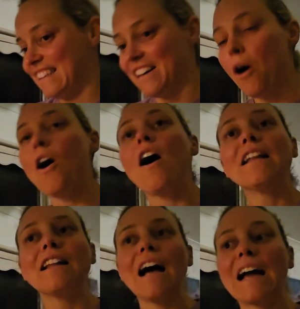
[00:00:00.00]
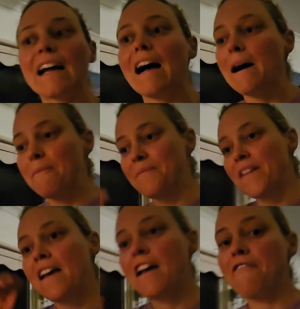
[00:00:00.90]
Oh, and like,
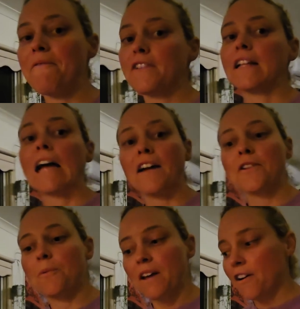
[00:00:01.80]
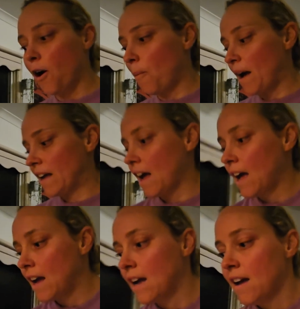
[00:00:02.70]
if I'm feeling under the weather, I'll make
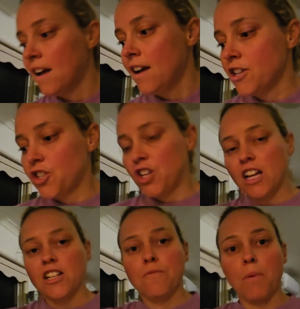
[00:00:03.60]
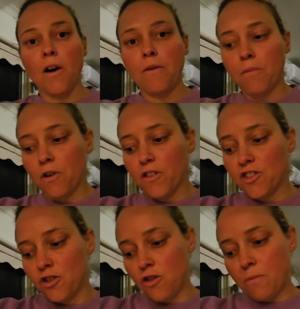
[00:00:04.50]
a chicken bone broth
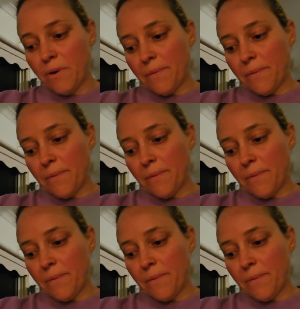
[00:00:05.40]
soup.